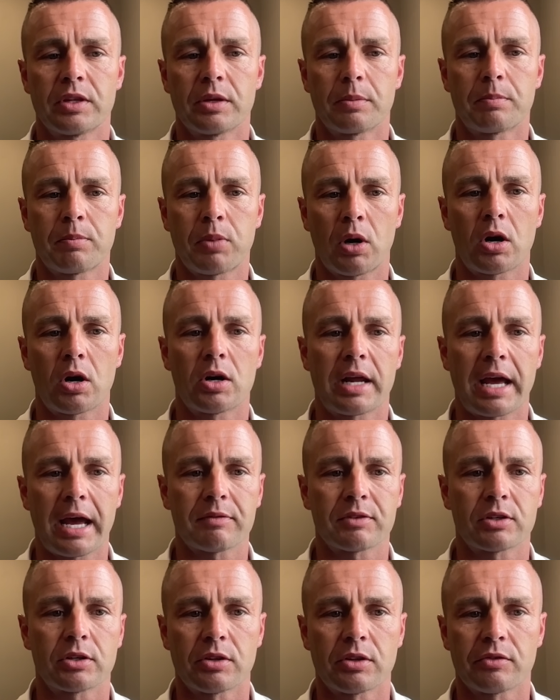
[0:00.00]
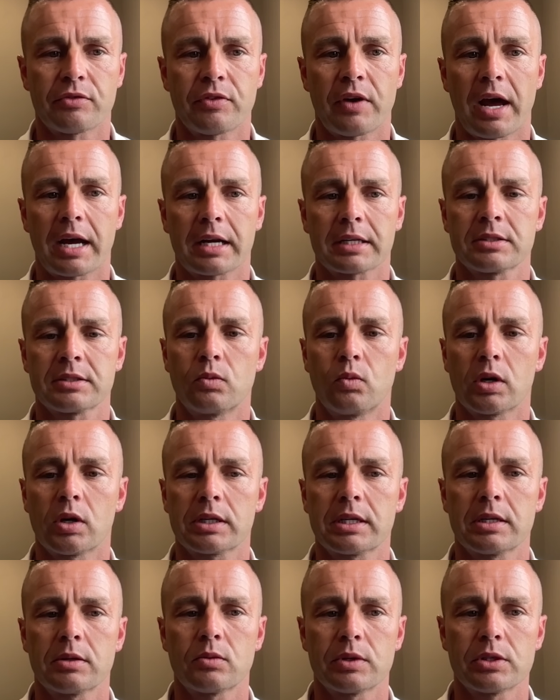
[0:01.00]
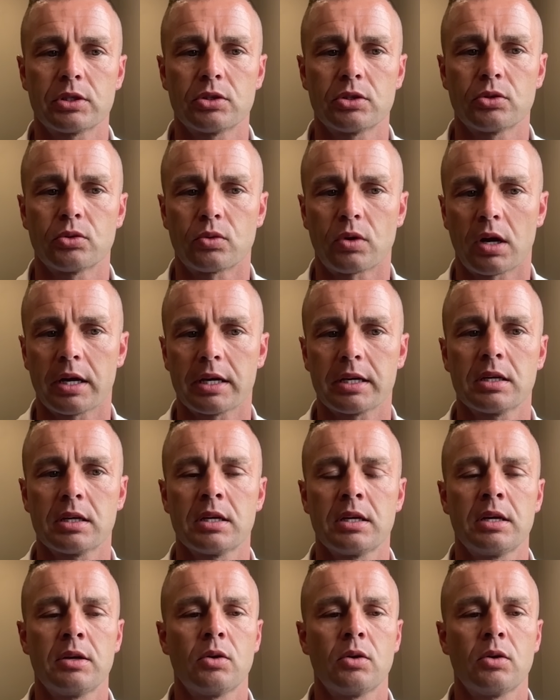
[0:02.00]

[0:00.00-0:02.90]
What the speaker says: the part after the fact. What can we do right